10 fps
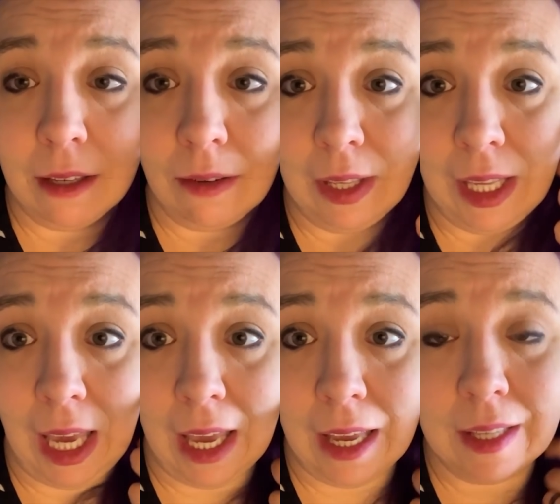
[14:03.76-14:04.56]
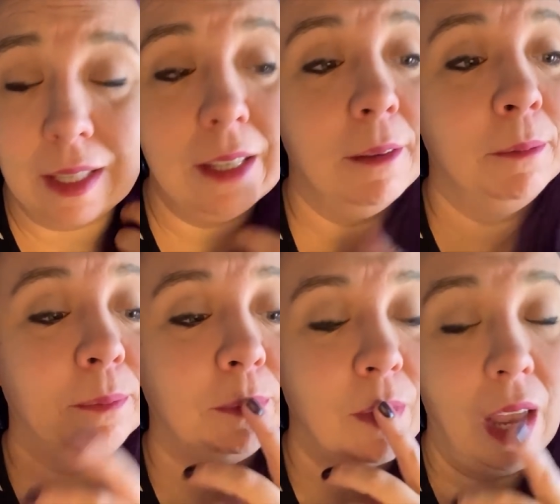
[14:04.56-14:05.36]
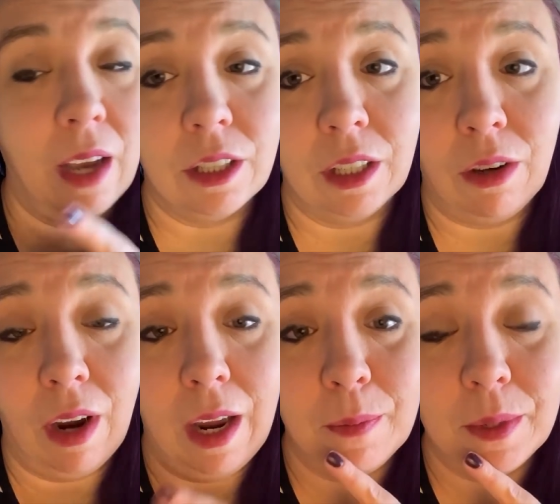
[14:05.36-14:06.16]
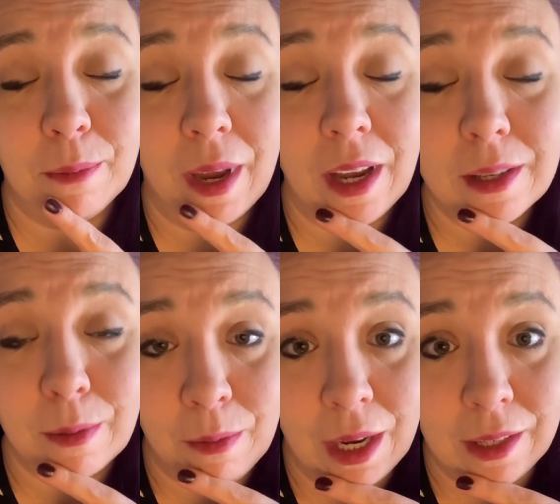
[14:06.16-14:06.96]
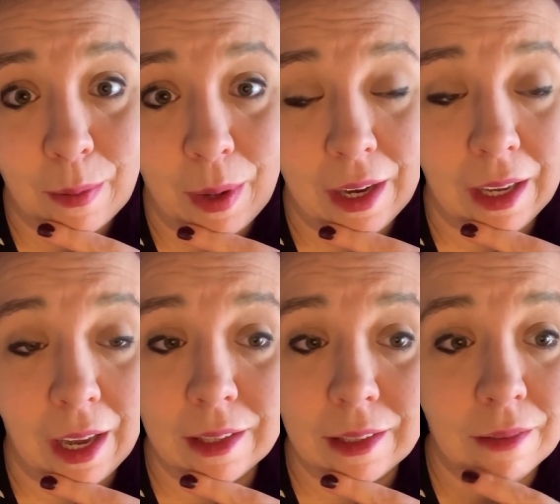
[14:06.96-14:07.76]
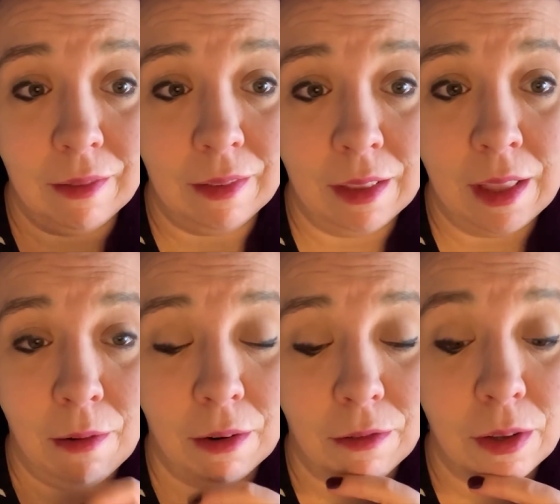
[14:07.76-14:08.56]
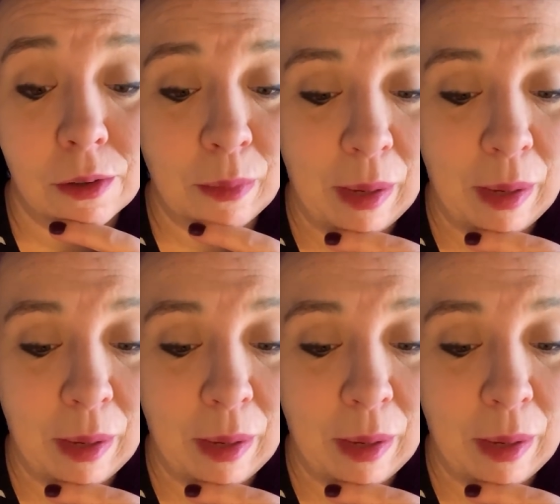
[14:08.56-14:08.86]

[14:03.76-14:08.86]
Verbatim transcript: for the kids actually crepes. My husband makes the pancakes. They refuse my